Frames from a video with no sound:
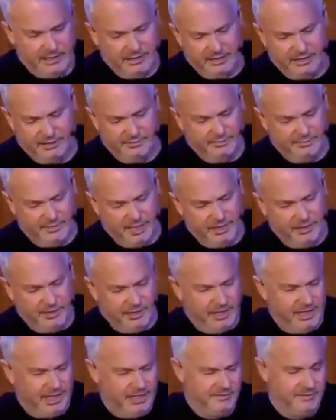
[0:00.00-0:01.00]
I've been
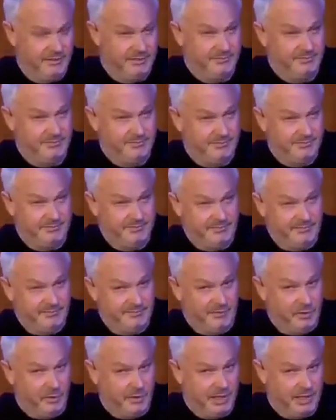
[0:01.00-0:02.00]
arguing that for
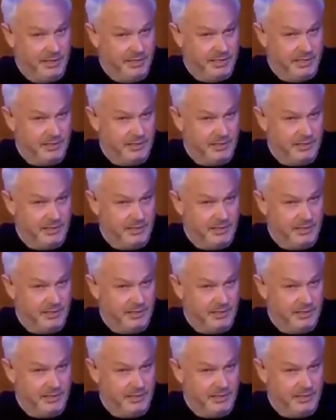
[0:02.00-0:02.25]
4 years.